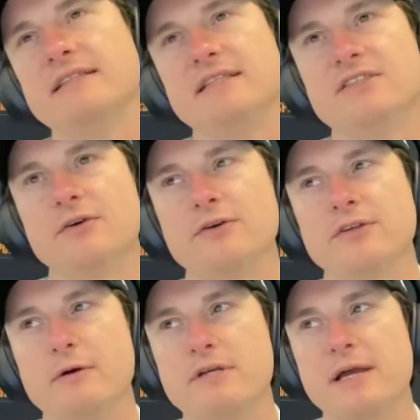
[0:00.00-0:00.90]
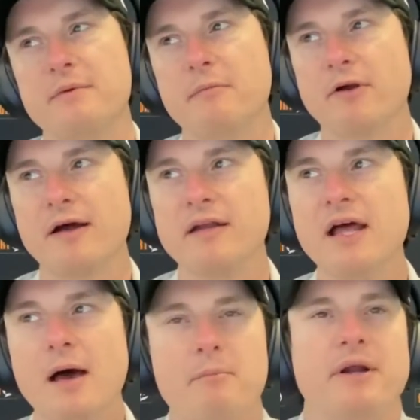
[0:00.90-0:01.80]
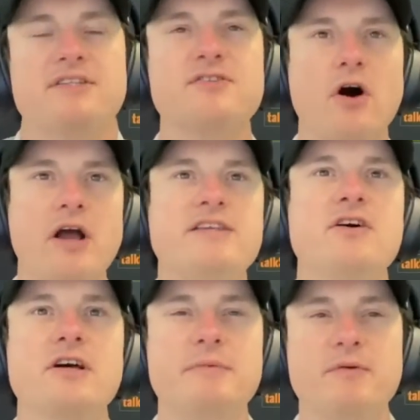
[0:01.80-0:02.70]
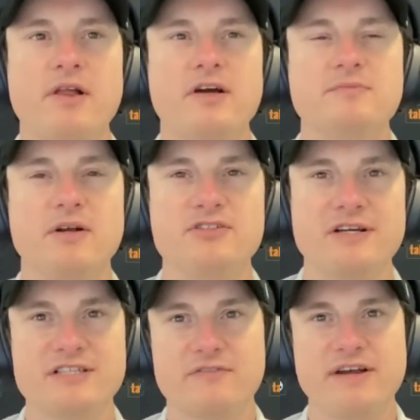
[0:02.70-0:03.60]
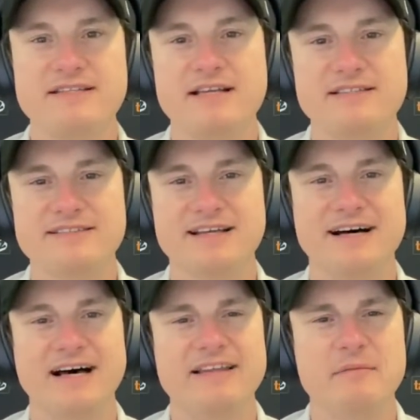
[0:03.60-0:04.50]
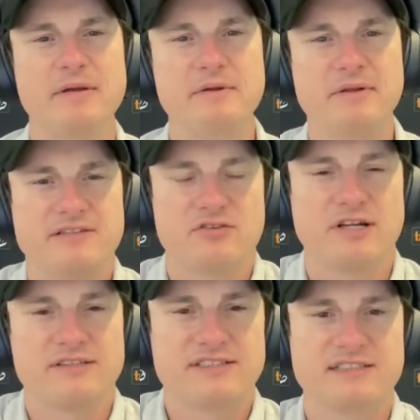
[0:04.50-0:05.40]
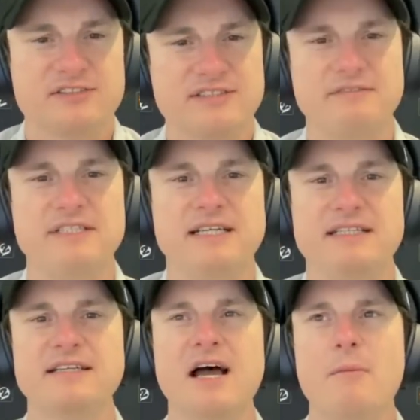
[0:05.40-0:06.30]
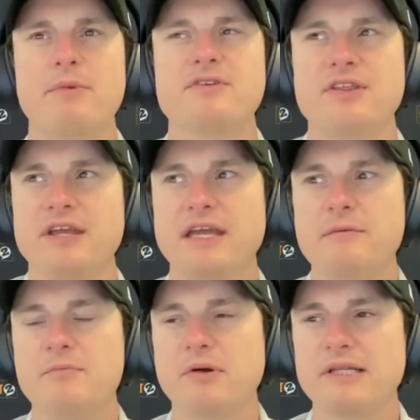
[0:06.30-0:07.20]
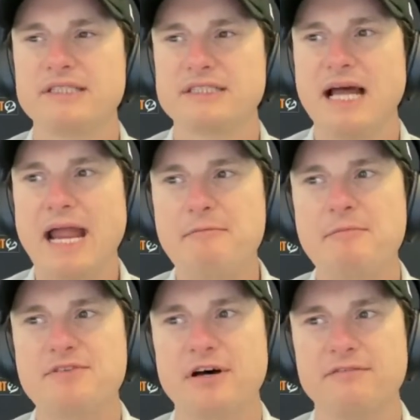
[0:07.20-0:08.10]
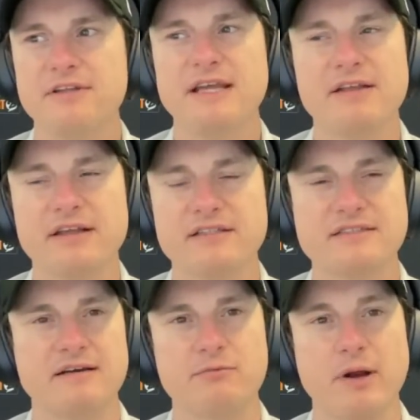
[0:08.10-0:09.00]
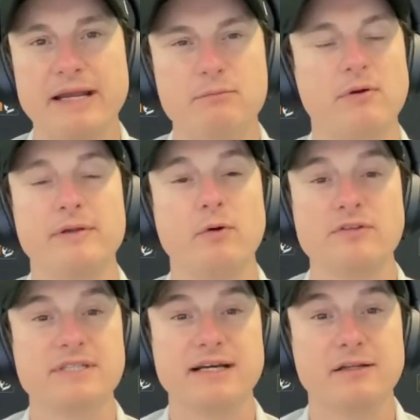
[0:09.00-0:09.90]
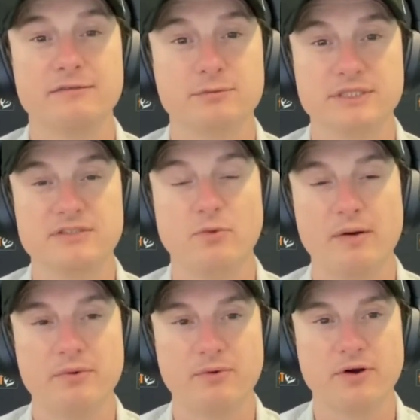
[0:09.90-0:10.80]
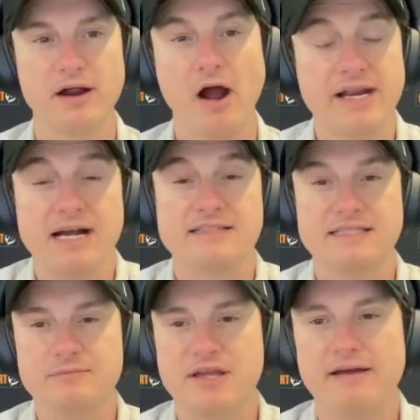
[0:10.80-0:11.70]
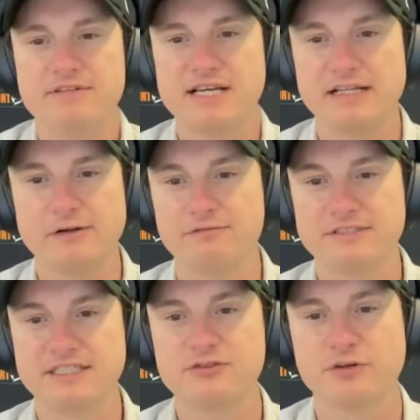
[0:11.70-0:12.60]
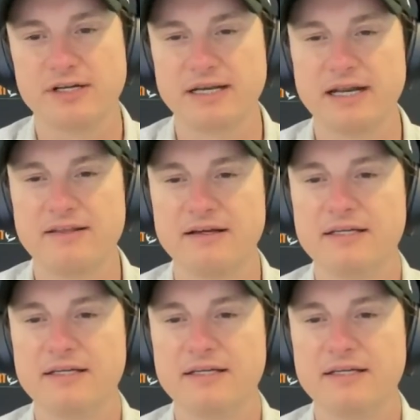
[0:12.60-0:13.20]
He's so good, they would keep him around. But he's not going to be one of those bowlers who has a fantastic start and then maybe plays for another 6 or 7 years, because I think he would probably just aim himself at the other stuff where he probably won't tail off, which is white ball cricket. I can't see him ever tailing off in Test cricket either.